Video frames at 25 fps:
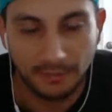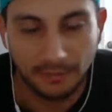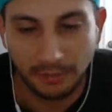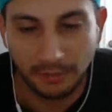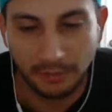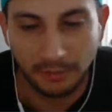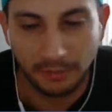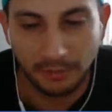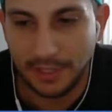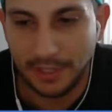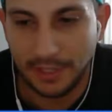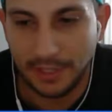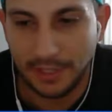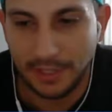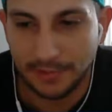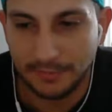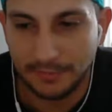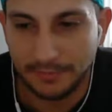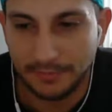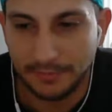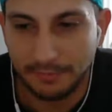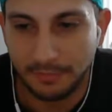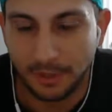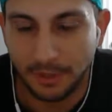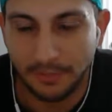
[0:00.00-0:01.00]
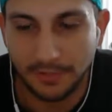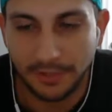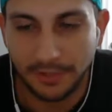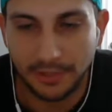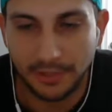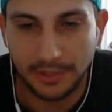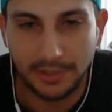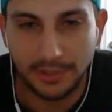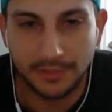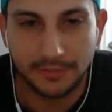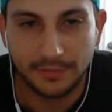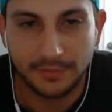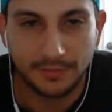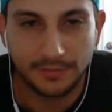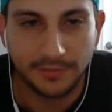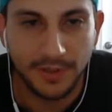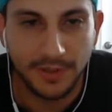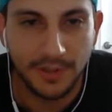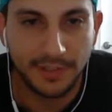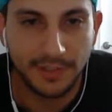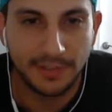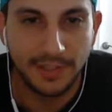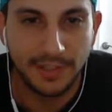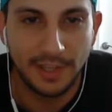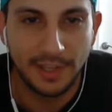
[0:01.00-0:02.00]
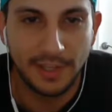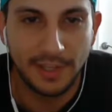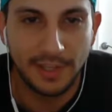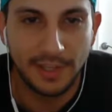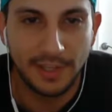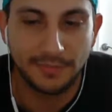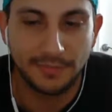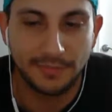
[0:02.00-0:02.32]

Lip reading: it looked like a perfectly fine game.